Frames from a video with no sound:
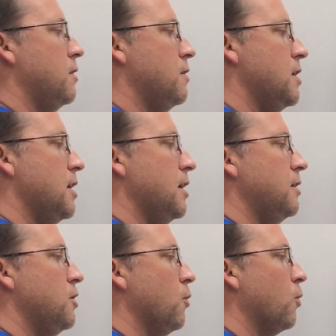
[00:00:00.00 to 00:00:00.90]

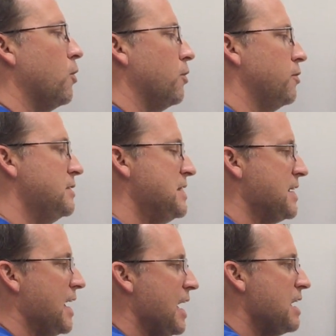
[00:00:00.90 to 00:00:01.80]
Then your
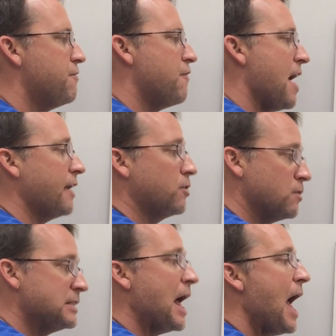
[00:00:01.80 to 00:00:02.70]
decay factor
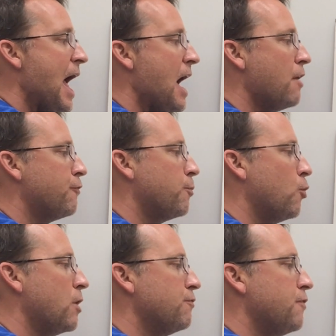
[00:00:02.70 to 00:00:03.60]
is a half, or
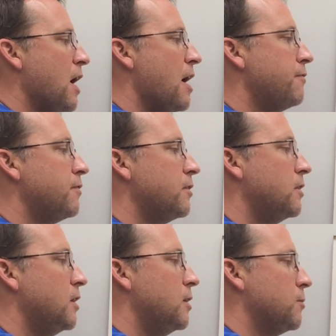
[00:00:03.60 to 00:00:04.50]
0.5,
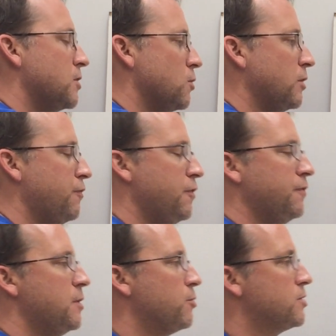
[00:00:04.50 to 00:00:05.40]
because only
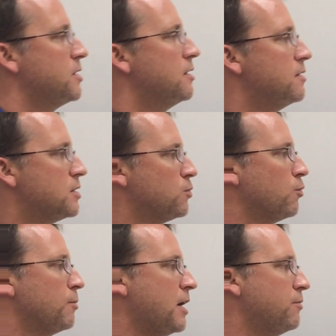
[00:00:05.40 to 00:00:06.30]
50% of this will
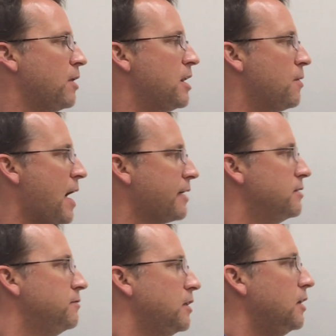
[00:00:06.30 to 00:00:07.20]
remain
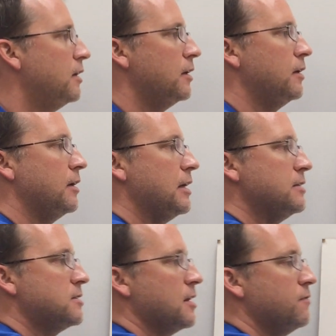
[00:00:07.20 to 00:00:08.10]
radioactive.
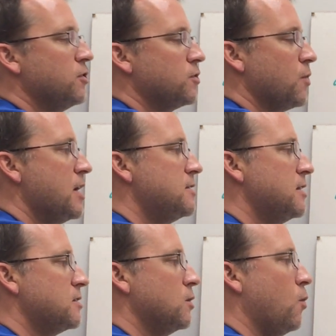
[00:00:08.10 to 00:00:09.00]
Instead of just raising
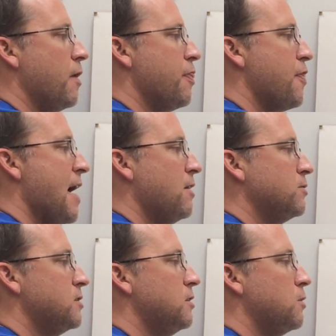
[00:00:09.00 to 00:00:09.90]
it to the
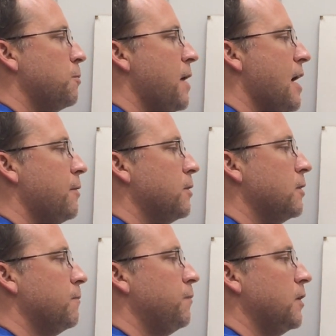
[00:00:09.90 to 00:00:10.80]
1,000th
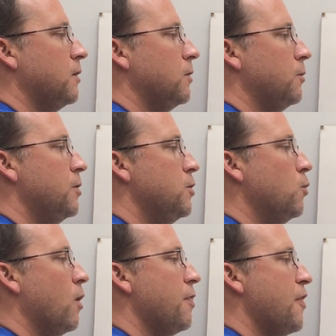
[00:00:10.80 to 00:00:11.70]
power, we do
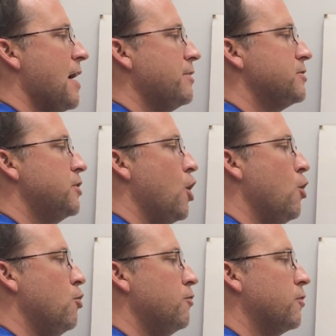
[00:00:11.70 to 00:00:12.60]
1,000
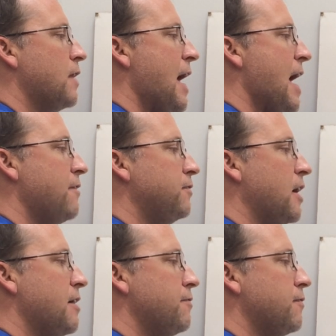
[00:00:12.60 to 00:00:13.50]
over the
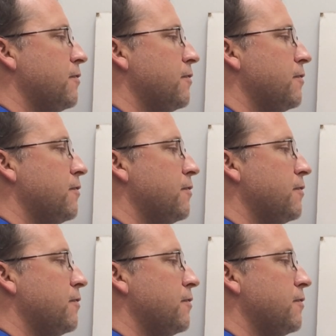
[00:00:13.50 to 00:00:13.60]
half-life,